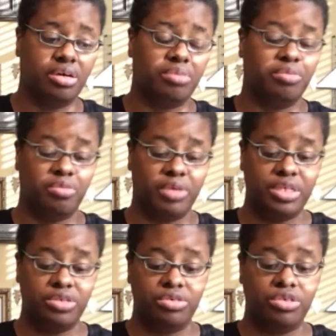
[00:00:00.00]

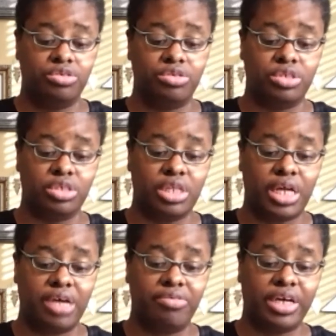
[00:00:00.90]
When you use
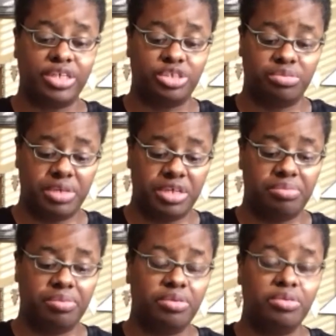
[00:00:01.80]
live action
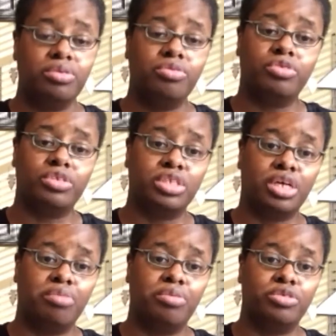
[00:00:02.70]
people for
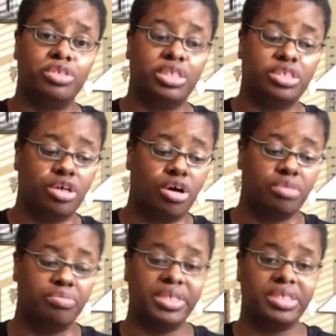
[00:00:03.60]
stop motion, it's
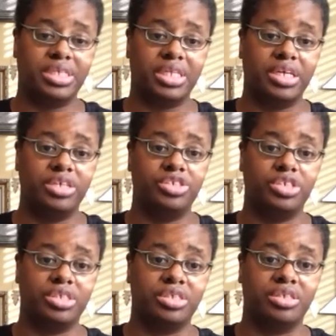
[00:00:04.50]
called
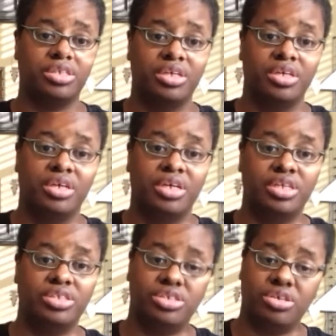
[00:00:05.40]
pixelation.
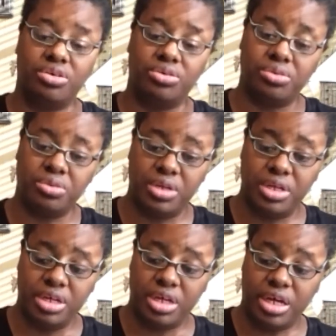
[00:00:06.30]
And so
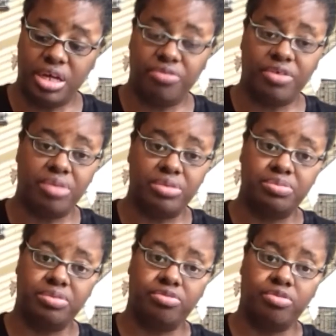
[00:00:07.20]
if I was
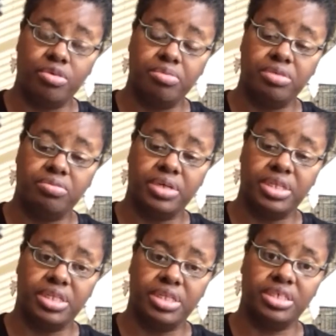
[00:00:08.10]
performing with
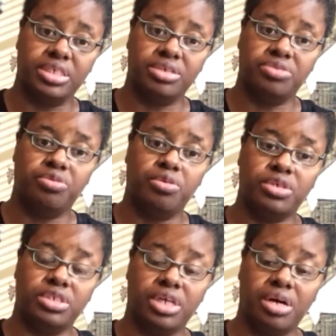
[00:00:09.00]
this for
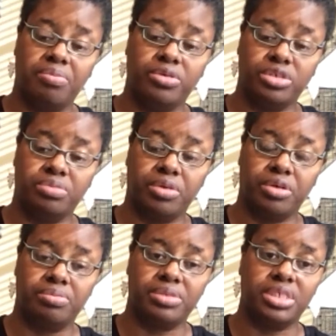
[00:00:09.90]
stop motion
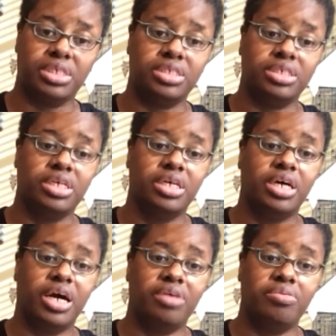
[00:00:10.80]
purposes, I
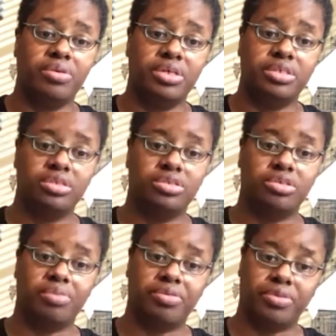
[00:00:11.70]
would do my
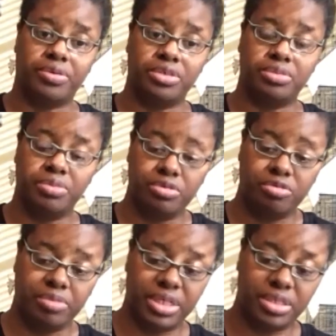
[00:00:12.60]
first movement,